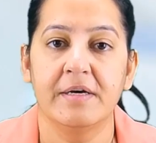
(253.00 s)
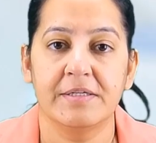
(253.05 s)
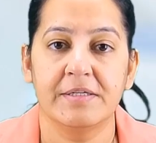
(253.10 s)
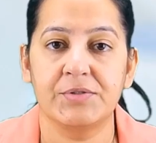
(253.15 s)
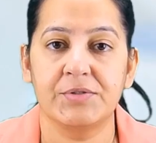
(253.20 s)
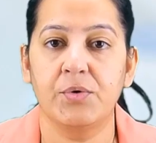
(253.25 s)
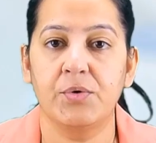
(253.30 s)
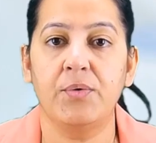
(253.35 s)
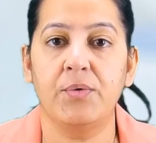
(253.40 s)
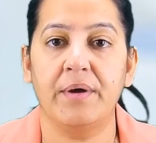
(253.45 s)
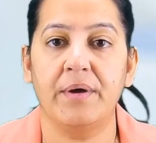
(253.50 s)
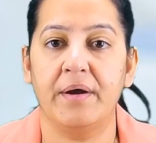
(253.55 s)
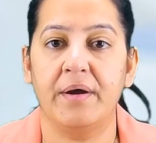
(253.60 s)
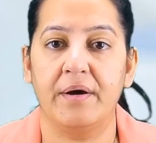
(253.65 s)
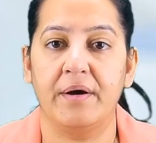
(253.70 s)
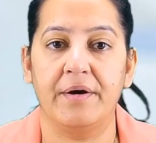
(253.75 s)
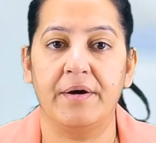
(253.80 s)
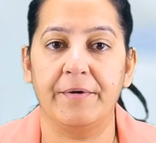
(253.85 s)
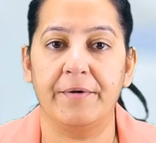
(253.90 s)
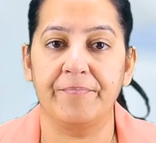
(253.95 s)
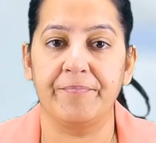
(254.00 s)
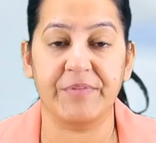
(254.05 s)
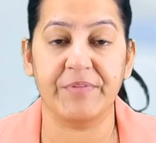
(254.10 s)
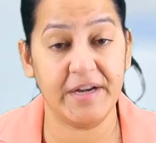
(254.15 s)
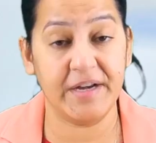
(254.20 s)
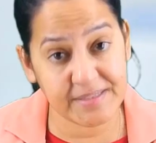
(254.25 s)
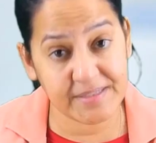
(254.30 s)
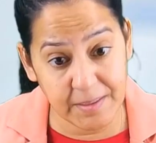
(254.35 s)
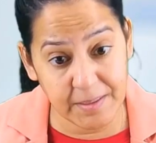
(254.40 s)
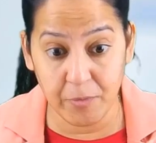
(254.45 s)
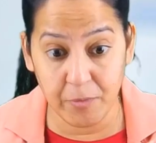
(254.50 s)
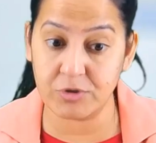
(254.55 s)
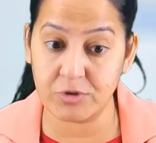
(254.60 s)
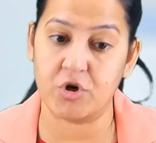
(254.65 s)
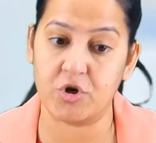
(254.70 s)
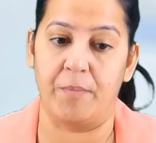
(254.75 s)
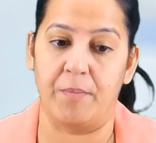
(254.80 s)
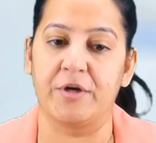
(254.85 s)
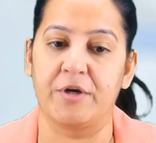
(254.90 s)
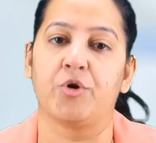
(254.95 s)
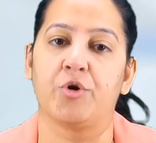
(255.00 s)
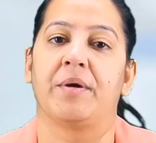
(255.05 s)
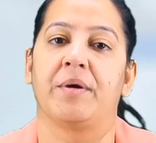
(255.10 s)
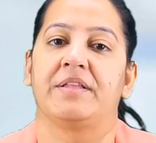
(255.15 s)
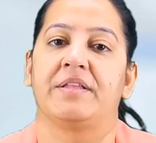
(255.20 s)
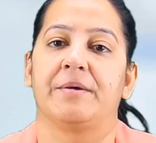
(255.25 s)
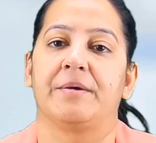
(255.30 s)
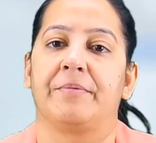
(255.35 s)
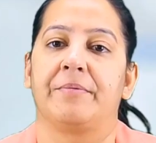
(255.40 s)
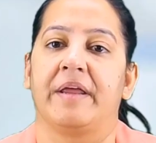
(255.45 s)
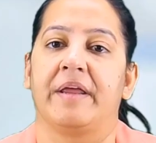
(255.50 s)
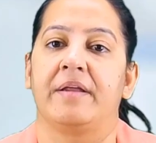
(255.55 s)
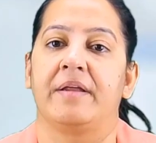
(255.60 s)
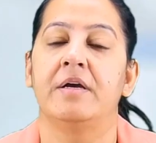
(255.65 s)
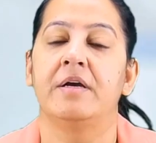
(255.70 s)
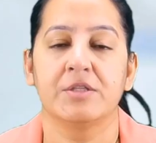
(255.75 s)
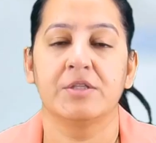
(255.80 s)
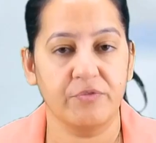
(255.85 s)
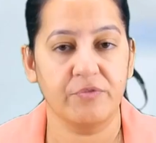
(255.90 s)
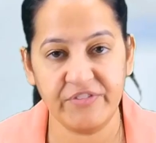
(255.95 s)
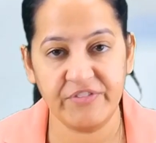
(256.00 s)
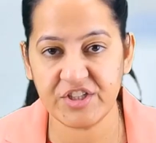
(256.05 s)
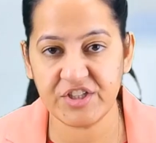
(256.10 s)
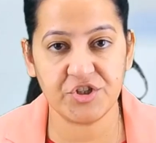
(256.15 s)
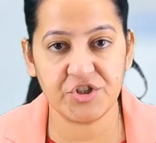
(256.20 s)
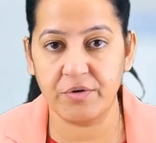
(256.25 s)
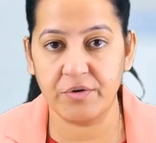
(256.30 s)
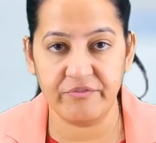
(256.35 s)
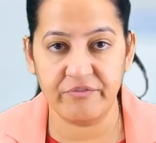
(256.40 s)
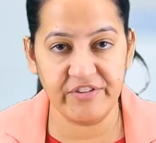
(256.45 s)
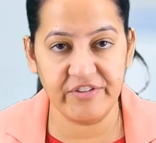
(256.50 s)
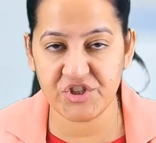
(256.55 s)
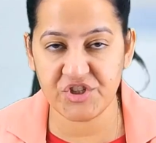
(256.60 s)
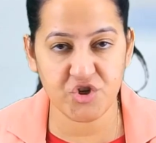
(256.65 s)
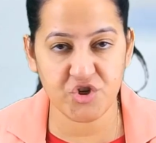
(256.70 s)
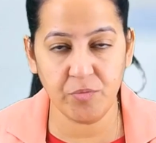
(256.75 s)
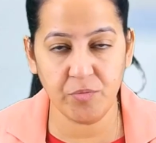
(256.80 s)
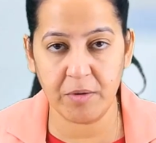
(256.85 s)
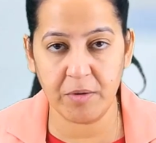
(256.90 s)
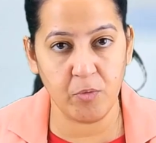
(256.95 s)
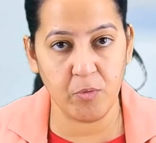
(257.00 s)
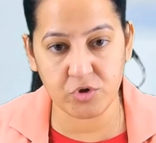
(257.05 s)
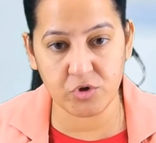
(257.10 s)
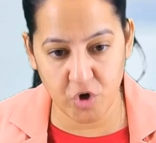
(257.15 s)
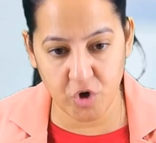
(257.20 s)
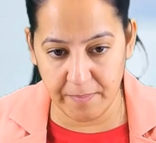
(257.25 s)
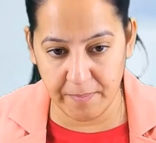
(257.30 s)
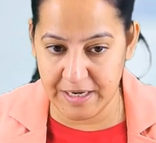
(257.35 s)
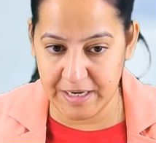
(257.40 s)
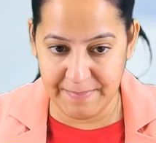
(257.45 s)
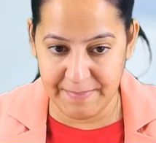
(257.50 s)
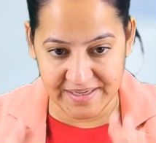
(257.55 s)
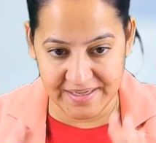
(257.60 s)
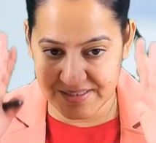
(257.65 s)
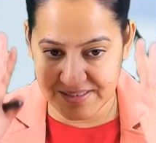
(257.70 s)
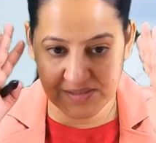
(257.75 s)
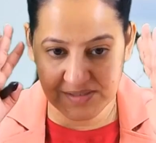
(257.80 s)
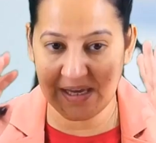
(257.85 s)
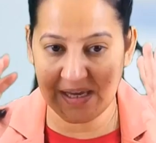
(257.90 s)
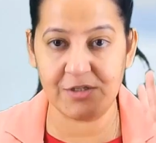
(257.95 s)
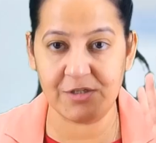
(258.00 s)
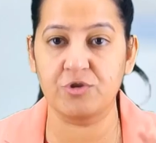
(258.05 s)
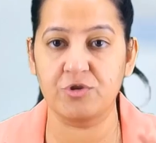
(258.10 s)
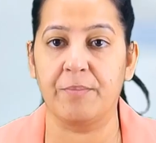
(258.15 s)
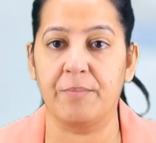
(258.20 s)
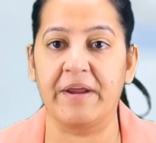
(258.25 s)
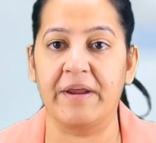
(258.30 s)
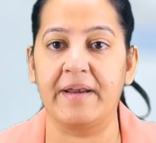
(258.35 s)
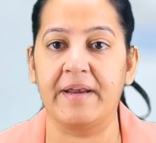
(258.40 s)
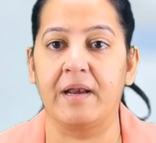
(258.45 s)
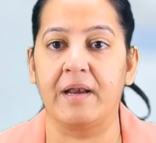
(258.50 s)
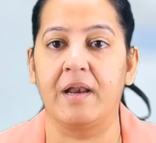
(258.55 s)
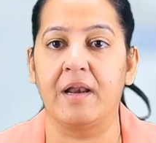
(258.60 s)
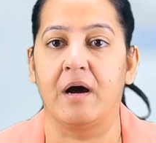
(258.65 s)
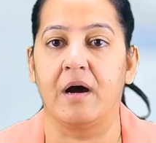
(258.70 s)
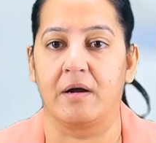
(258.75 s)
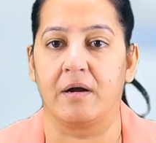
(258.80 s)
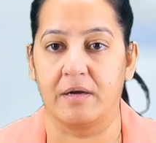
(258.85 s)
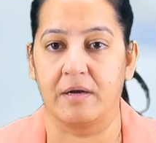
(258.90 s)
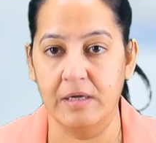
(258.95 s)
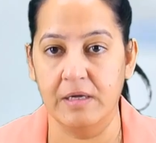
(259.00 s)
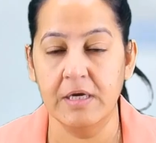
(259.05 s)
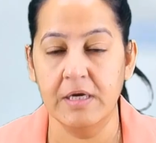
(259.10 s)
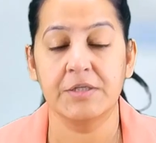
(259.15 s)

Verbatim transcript: So um, it is the most common tumor in the brain. So which, which tumor most commonly metastasized to the brain? Lung.